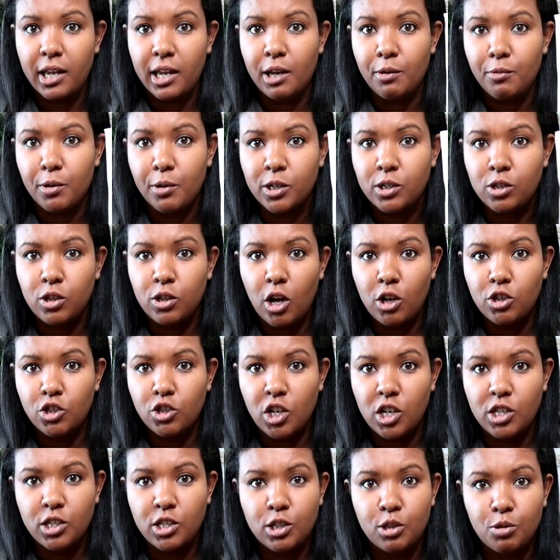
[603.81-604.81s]
He wears long
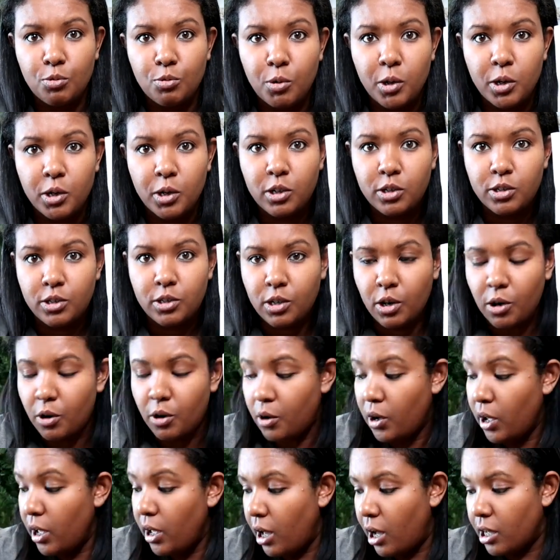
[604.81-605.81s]
johns to work,
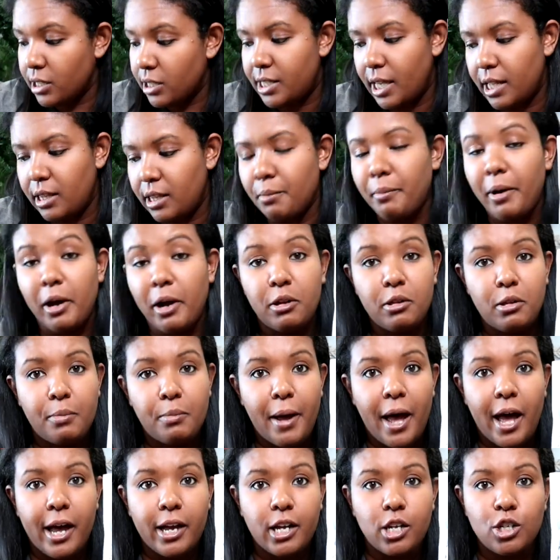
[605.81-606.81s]
so I'll take them out of the
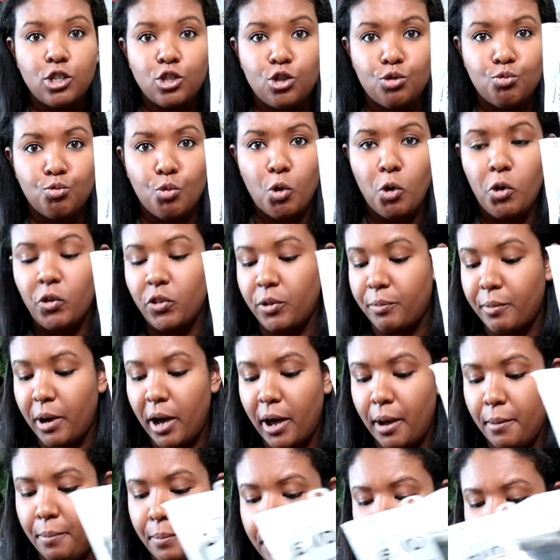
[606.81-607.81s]
package and roll them
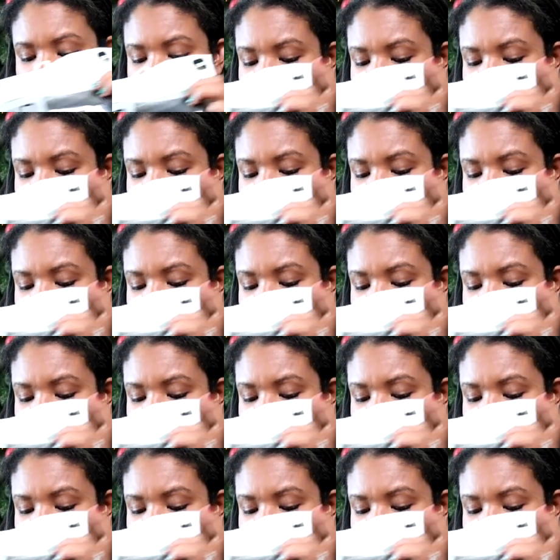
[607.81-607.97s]
up.